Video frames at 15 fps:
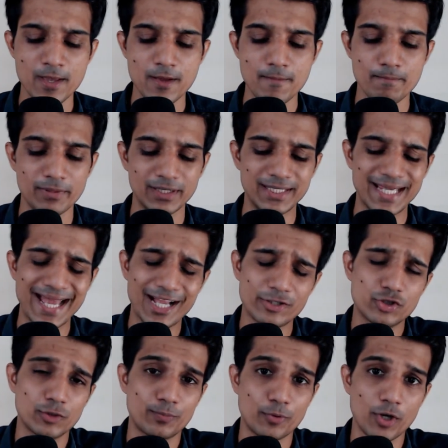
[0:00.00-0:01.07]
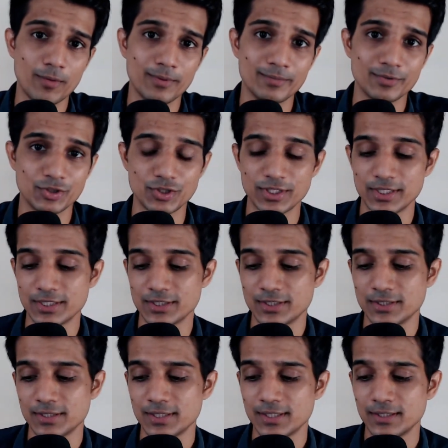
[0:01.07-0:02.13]
But the actual problem, you see, is
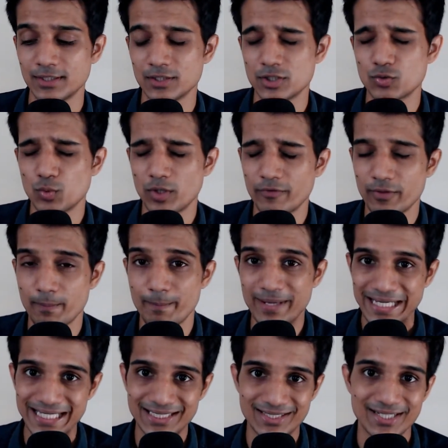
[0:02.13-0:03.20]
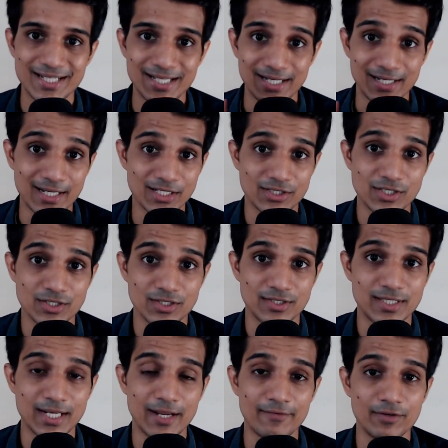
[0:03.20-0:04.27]
this is one of the biggest lessons
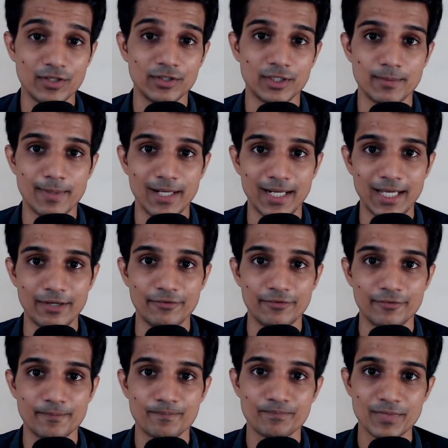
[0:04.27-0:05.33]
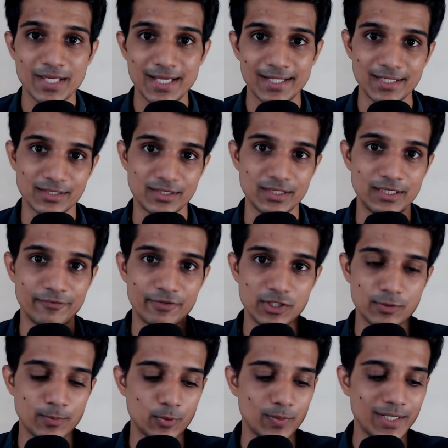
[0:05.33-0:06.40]
that I've learned in my life, is the difference
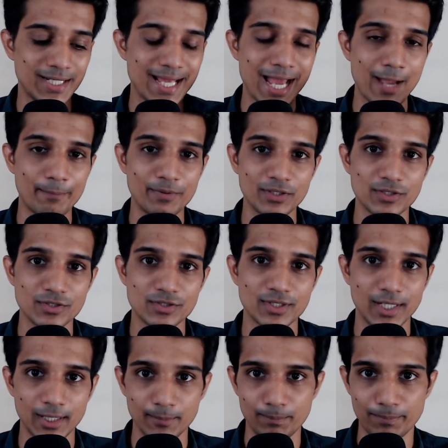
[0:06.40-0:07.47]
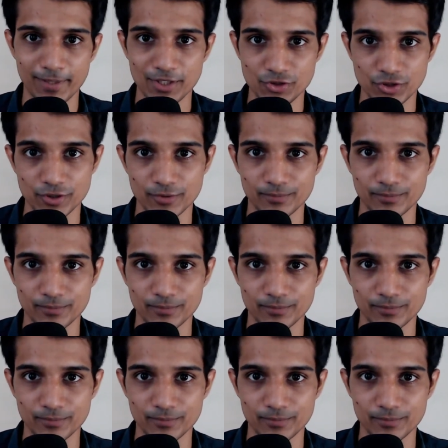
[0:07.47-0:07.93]
between happiness and pleasure.